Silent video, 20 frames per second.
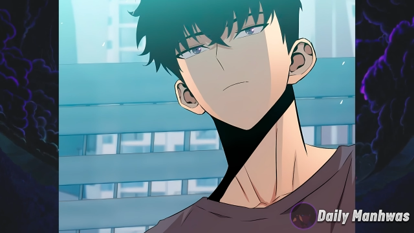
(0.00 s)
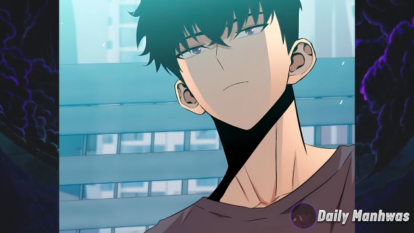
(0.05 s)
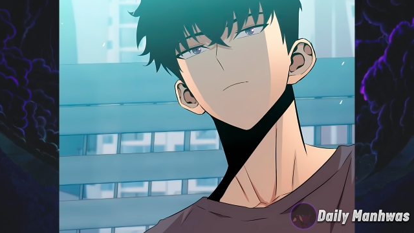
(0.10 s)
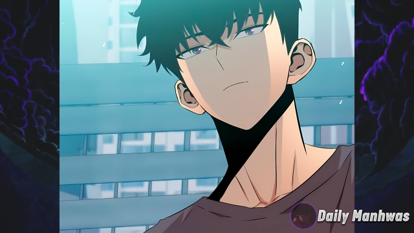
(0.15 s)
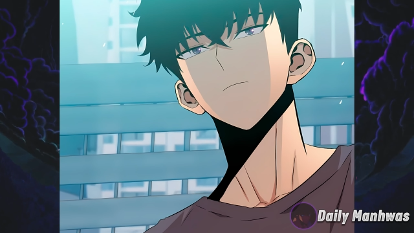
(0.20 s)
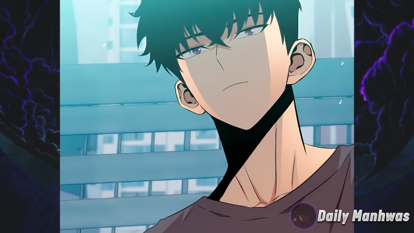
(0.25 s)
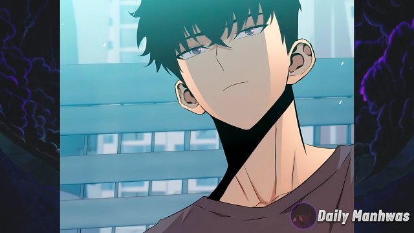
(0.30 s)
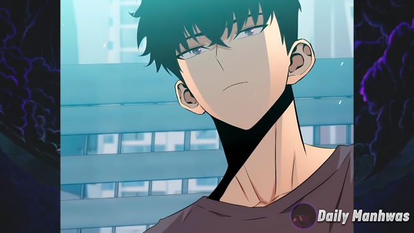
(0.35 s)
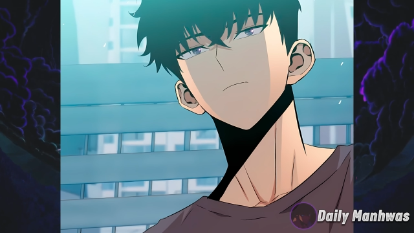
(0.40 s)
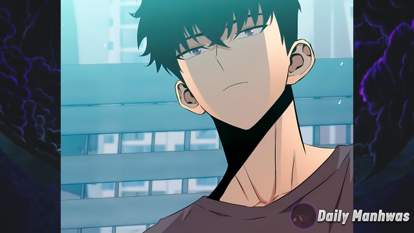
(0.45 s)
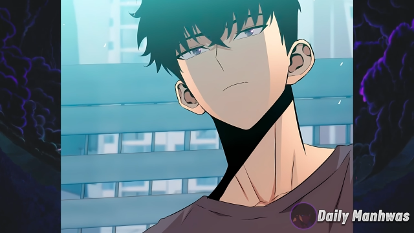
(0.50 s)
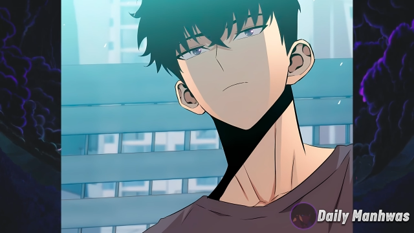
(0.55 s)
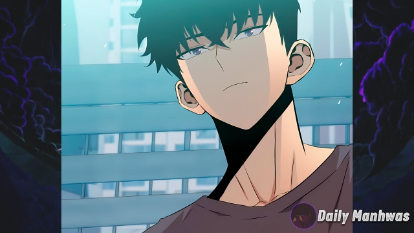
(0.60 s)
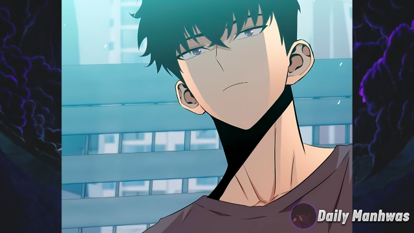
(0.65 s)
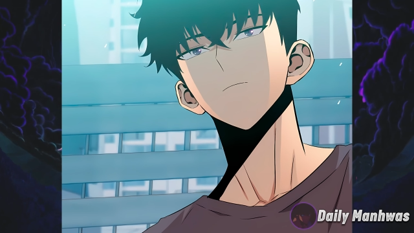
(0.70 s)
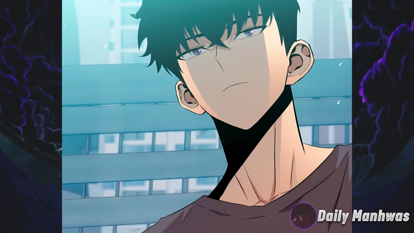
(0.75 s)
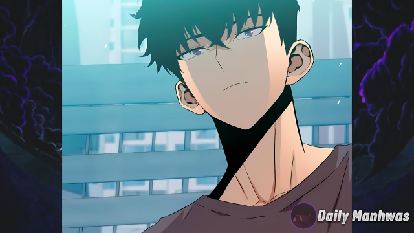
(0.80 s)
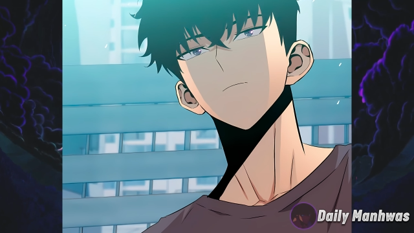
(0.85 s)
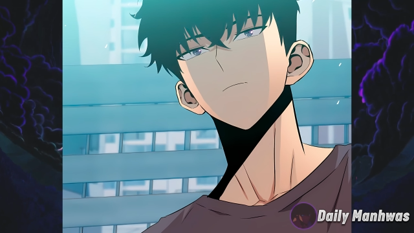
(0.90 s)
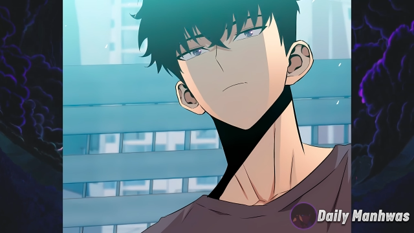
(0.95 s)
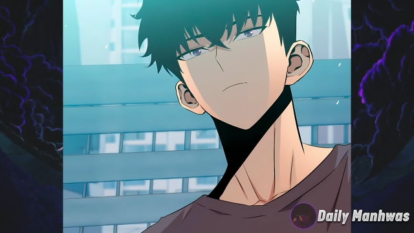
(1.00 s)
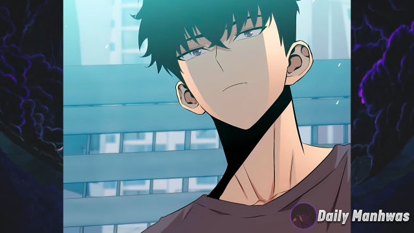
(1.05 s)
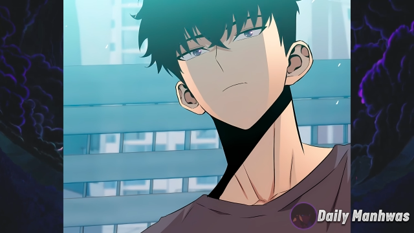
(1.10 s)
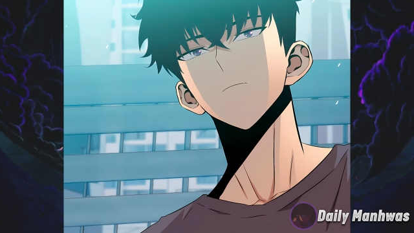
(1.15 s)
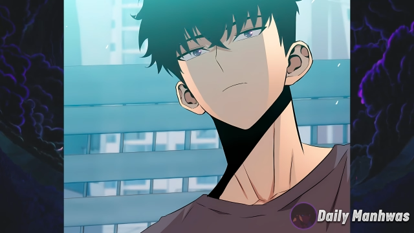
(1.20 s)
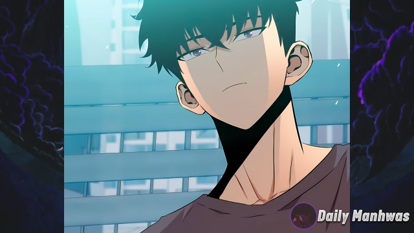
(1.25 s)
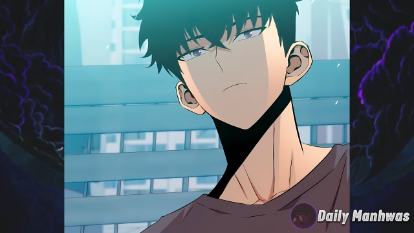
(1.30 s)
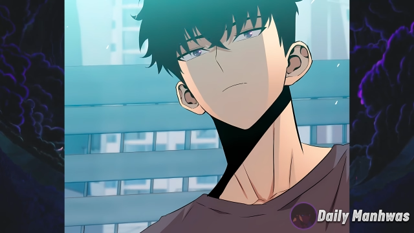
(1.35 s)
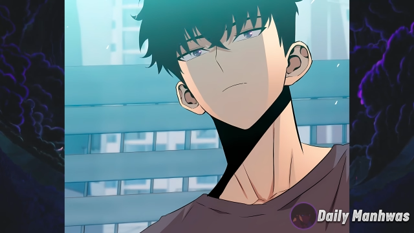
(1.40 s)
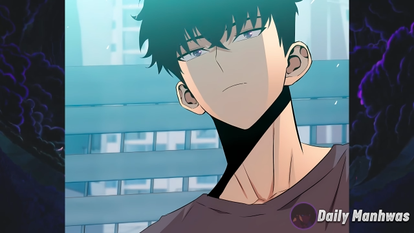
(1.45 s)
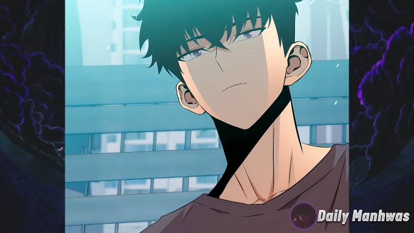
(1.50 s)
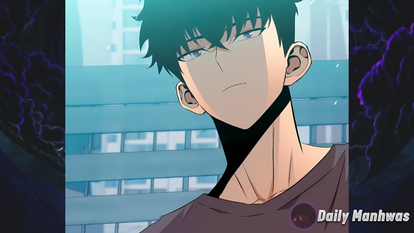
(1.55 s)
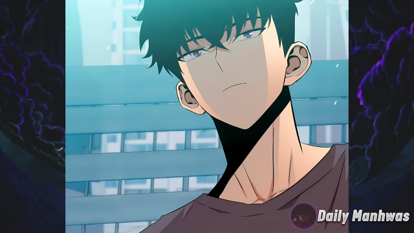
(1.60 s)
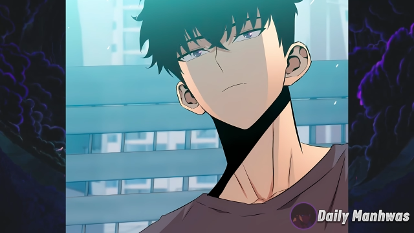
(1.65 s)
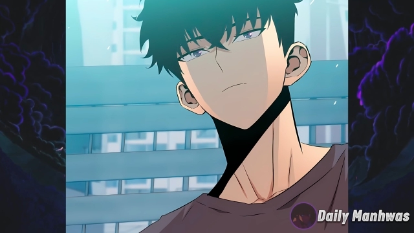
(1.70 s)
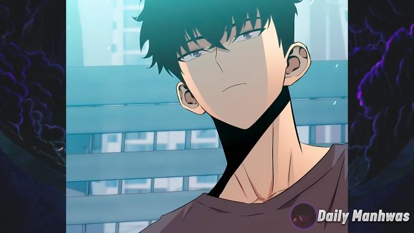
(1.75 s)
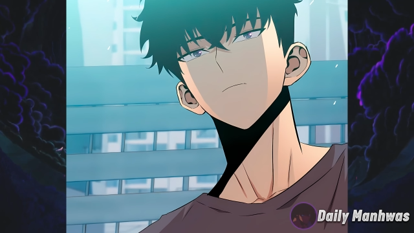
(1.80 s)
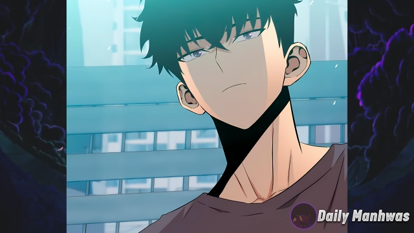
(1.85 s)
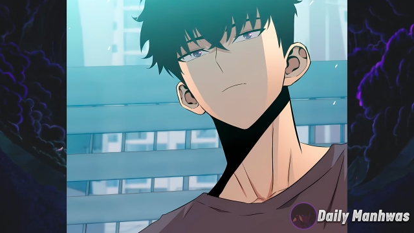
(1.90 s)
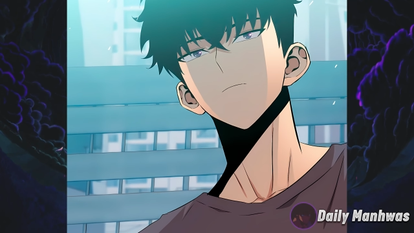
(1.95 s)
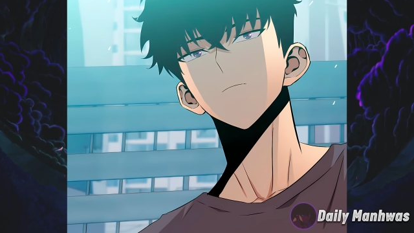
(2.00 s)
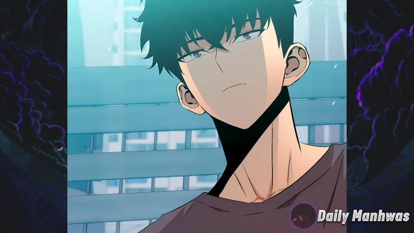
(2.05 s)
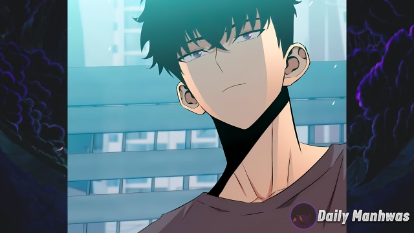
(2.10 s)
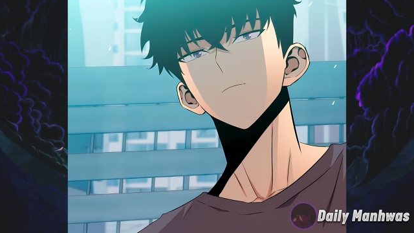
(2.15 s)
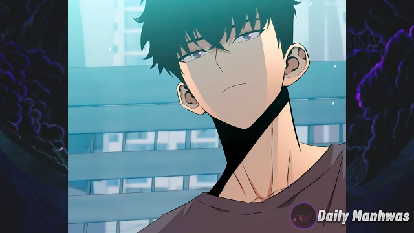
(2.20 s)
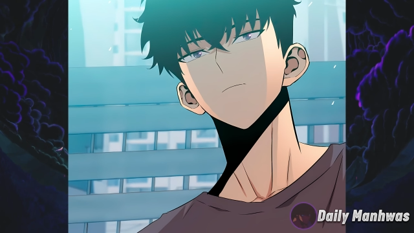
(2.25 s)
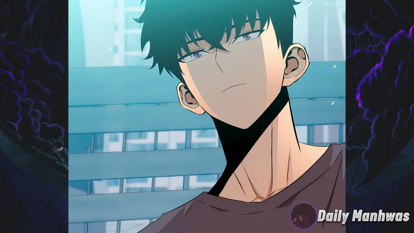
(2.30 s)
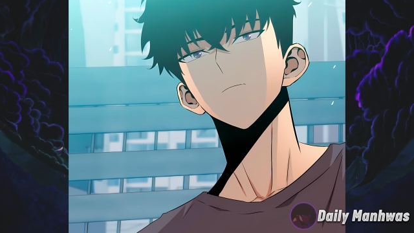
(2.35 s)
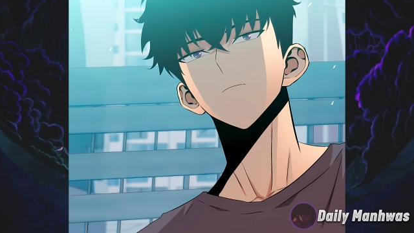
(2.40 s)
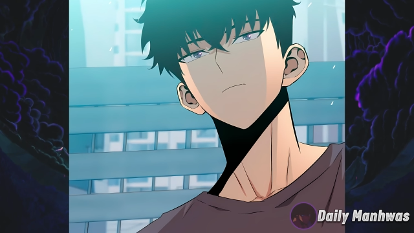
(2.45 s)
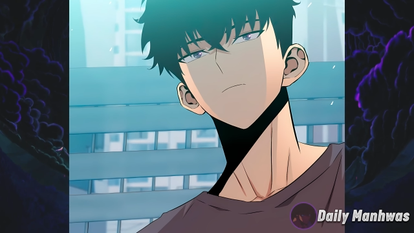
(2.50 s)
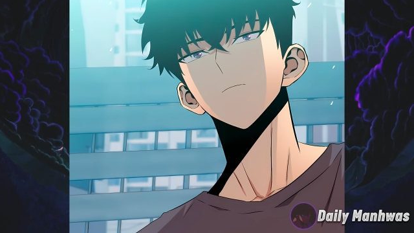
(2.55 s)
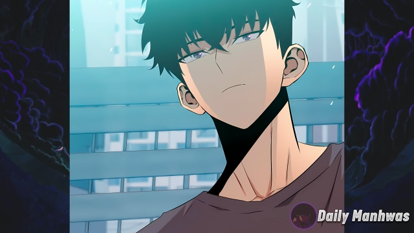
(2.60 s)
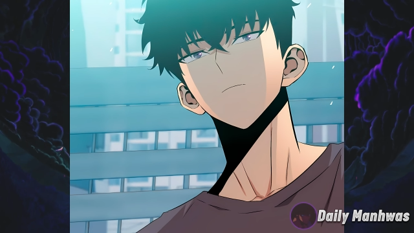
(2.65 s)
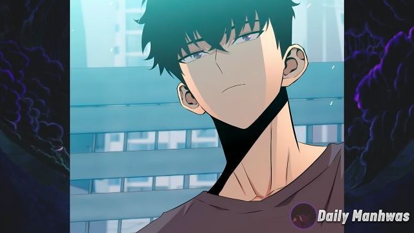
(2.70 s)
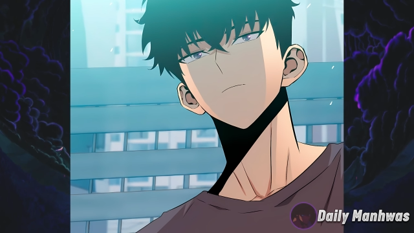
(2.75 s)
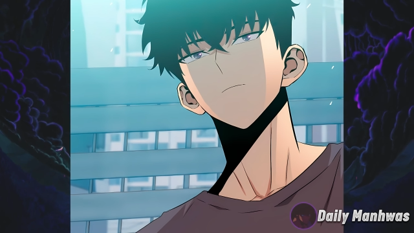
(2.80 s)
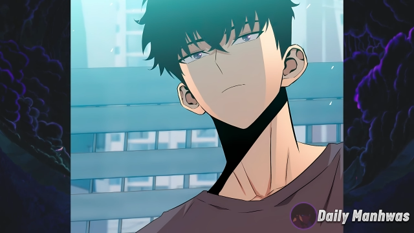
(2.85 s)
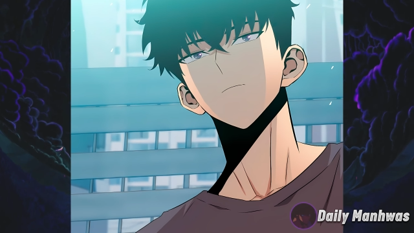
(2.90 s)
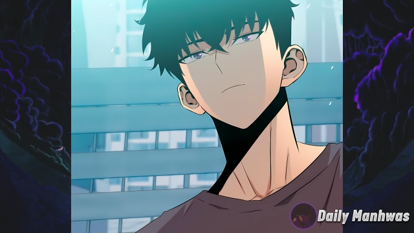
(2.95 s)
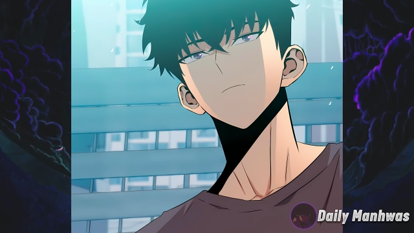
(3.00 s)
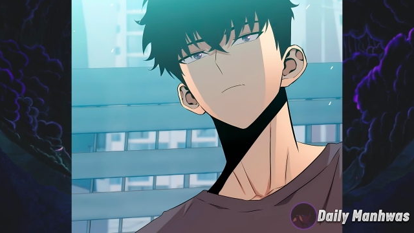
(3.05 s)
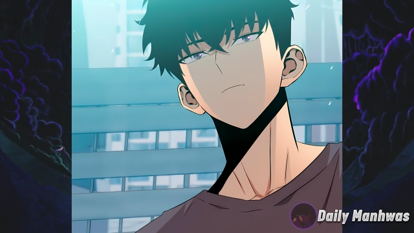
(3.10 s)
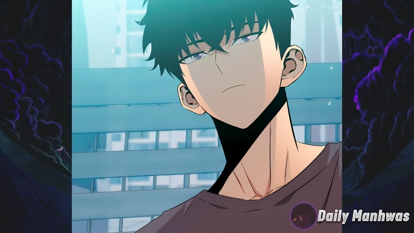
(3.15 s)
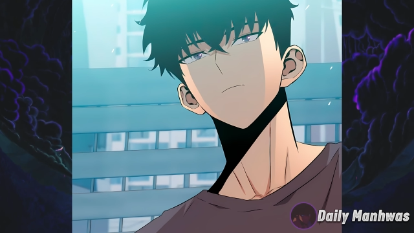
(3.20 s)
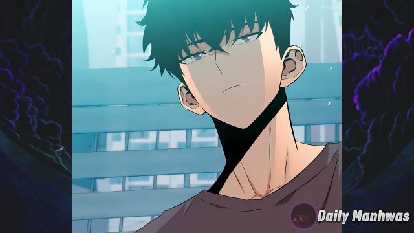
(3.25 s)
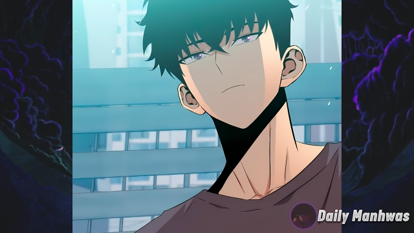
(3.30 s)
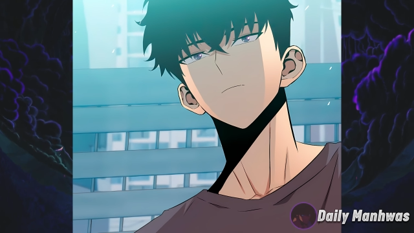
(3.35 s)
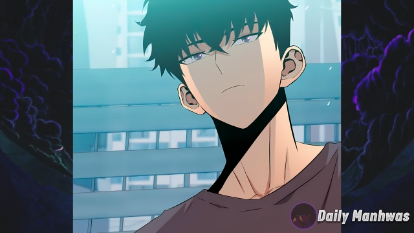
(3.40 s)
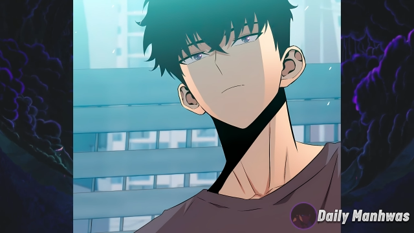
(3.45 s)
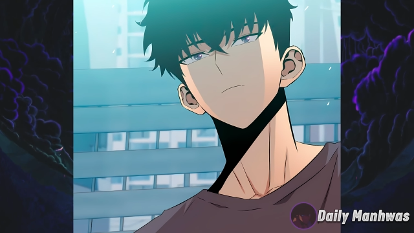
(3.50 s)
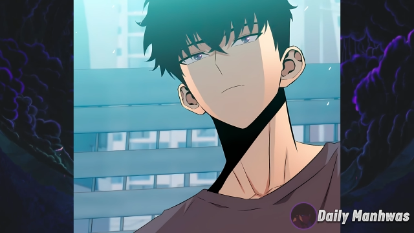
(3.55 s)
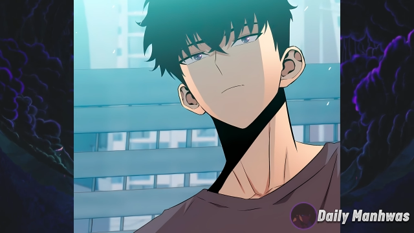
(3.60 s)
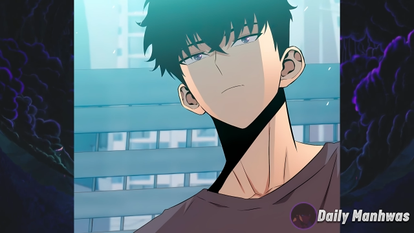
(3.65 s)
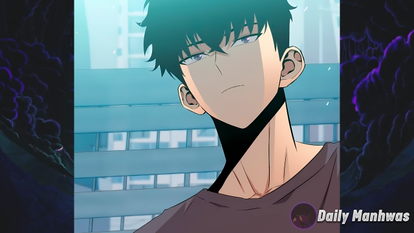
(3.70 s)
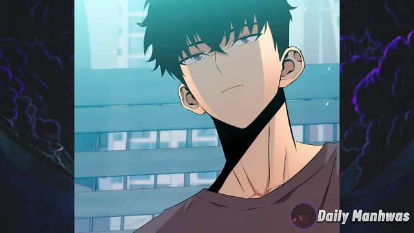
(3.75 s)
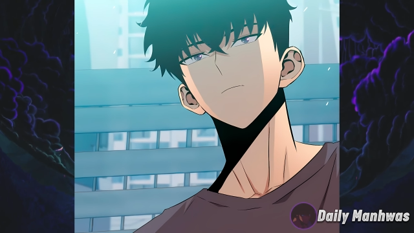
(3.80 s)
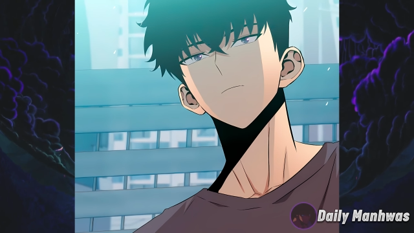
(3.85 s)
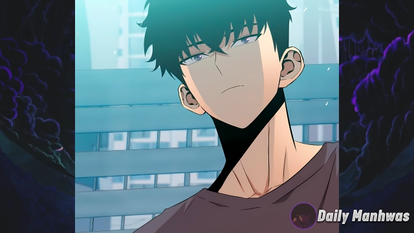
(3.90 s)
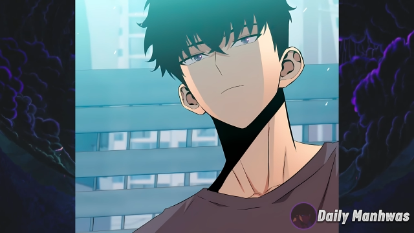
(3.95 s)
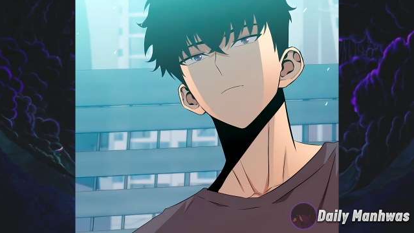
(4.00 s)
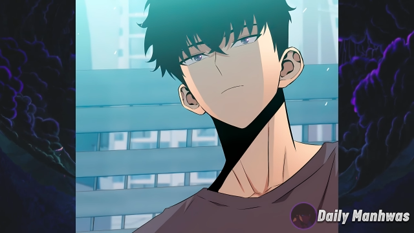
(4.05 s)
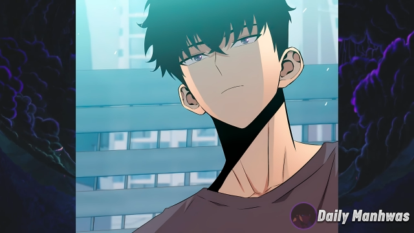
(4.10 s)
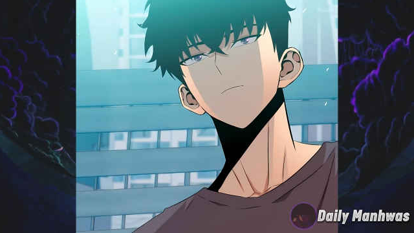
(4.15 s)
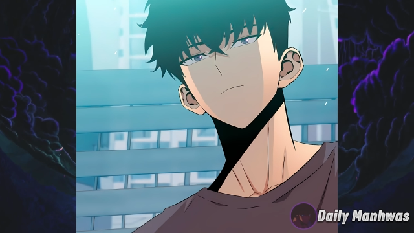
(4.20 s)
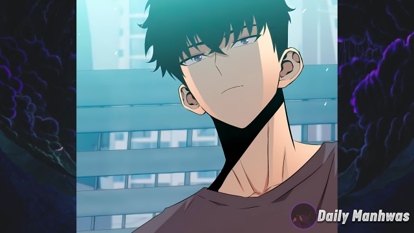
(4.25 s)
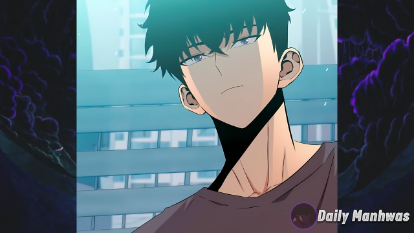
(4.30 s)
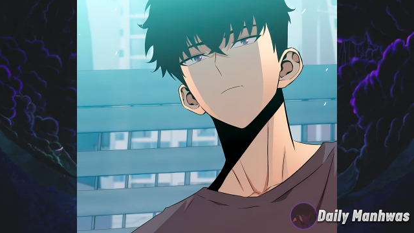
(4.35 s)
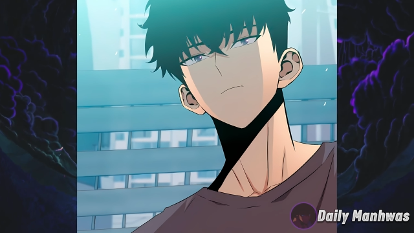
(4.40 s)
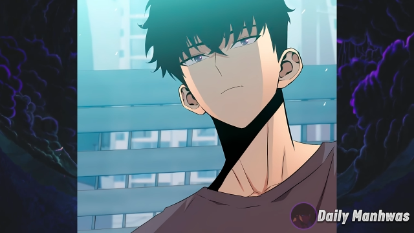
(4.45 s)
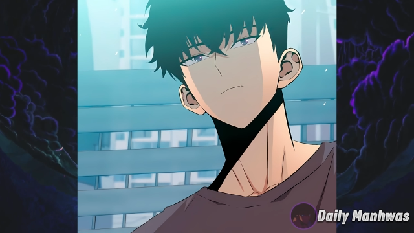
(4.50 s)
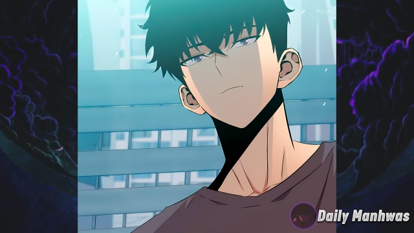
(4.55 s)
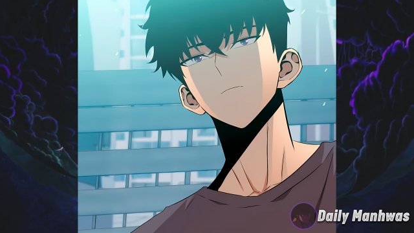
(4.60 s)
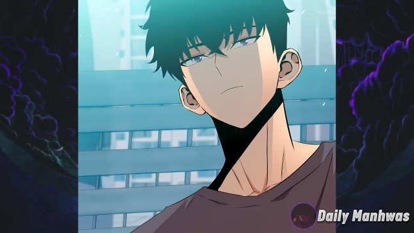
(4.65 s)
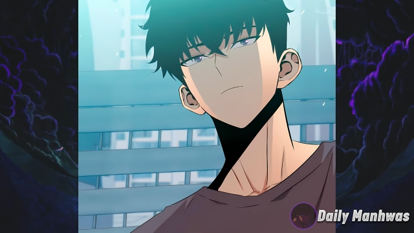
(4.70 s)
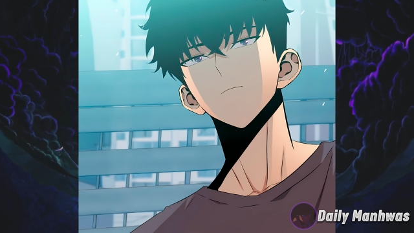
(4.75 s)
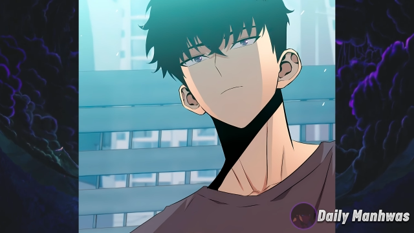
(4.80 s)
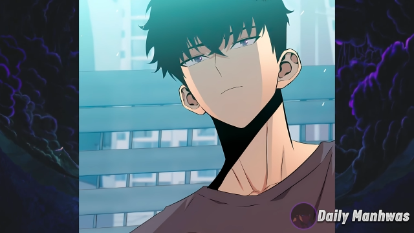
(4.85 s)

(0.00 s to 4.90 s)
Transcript: No face is visible, so there are no lips to read.